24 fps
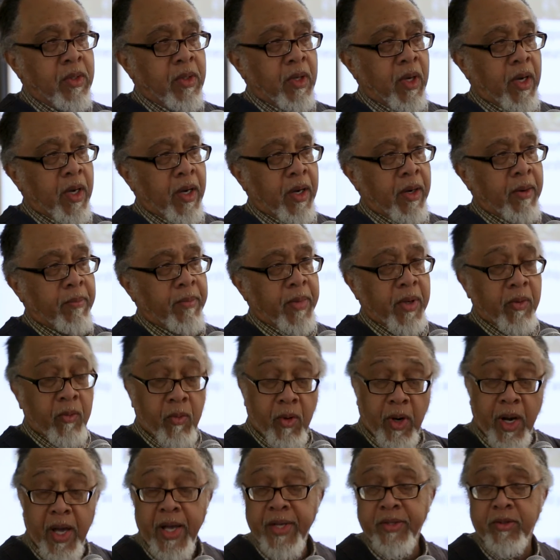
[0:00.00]
And what
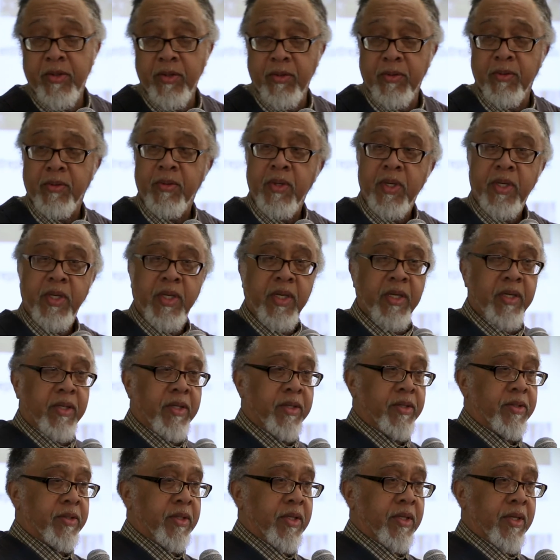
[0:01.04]
I do
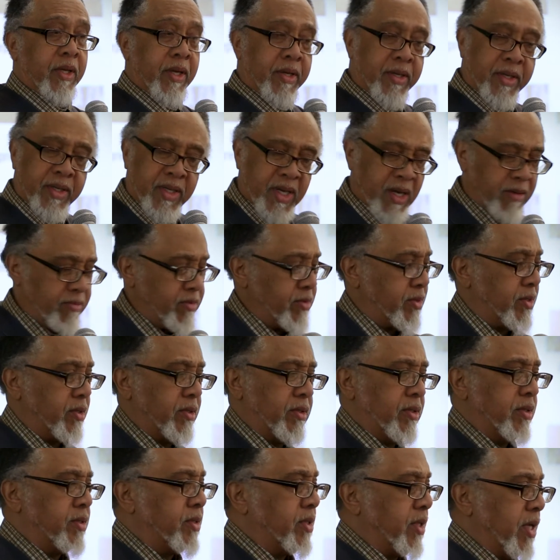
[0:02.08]
is, and I never should
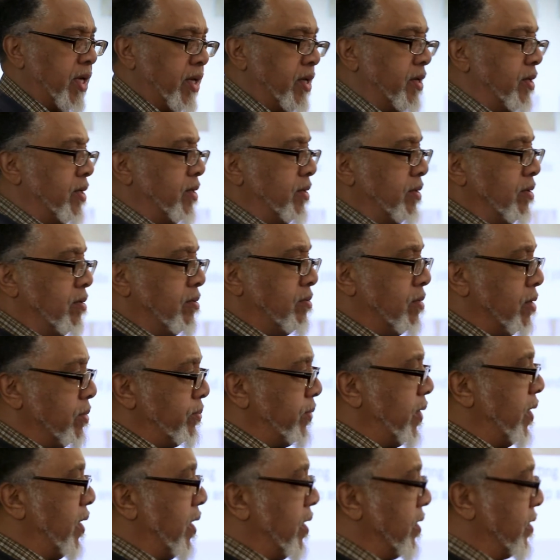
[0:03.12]
have said it in the group
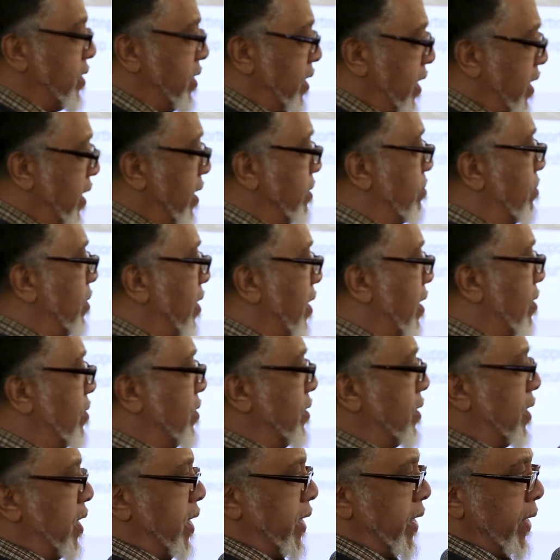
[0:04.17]
that I said it, but I was
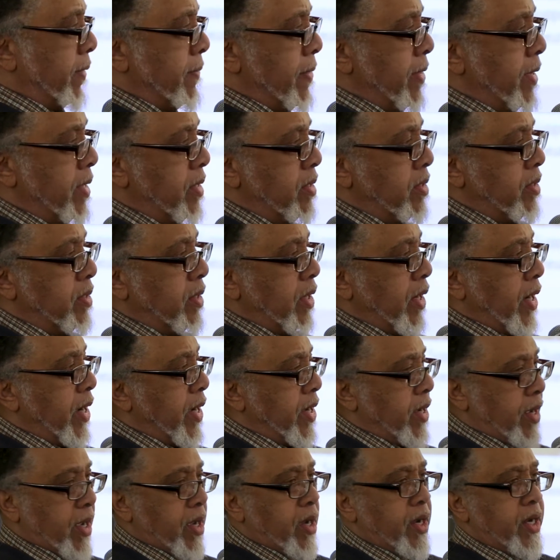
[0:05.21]
like,
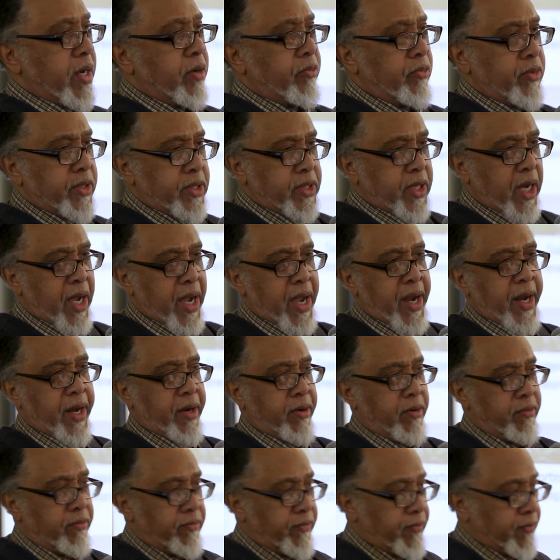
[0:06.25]
I had
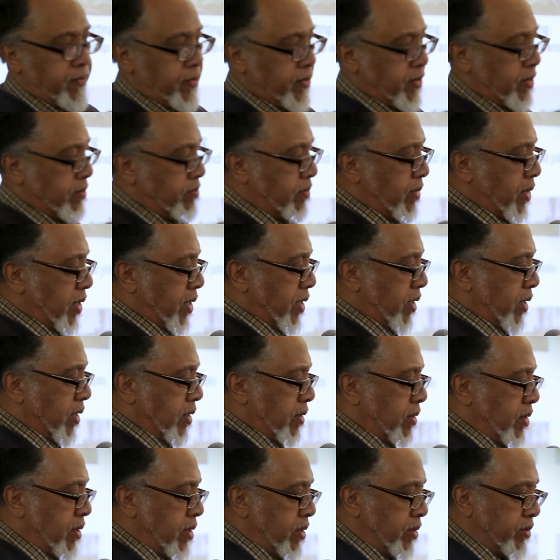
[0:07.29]
retired from
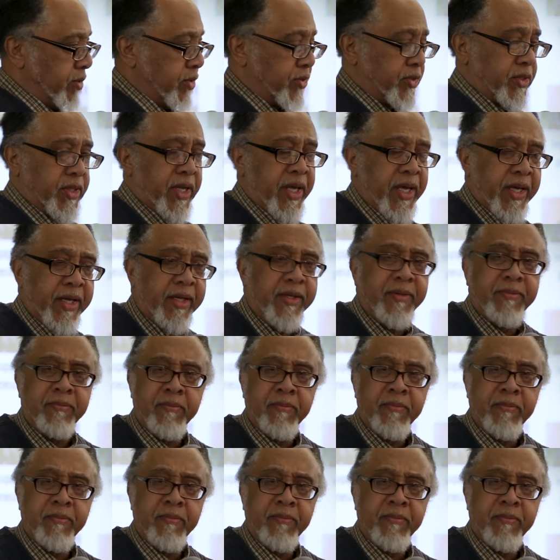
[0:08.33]
the state.